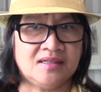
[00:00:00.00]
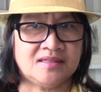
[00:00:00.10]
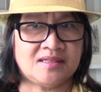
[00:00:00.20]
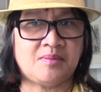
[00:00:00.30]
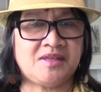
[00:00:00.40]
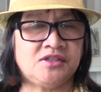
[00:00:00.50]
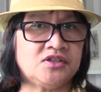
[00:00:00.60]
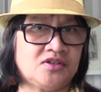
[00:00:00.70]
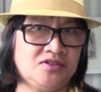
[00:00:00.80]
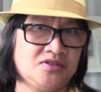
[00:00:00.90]
something
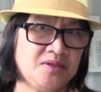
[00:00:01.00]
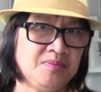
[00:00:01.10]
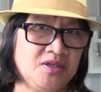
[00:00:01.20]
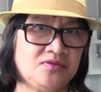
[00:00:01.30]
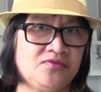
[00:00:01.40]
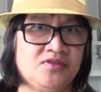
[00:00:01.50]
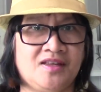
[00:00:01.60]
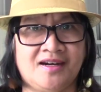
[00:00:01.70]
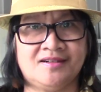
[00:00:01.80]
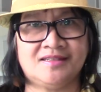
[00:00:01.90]
to contribute for
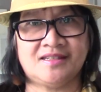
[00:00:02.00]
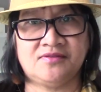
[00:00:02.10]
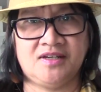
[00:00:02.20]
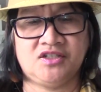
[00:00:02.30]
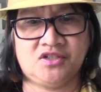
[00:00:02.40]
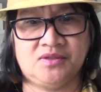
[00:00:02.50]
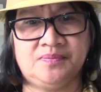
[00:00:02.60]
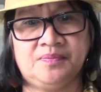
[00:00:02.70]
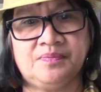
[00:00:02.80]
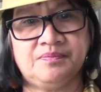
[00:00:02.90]
their salvation.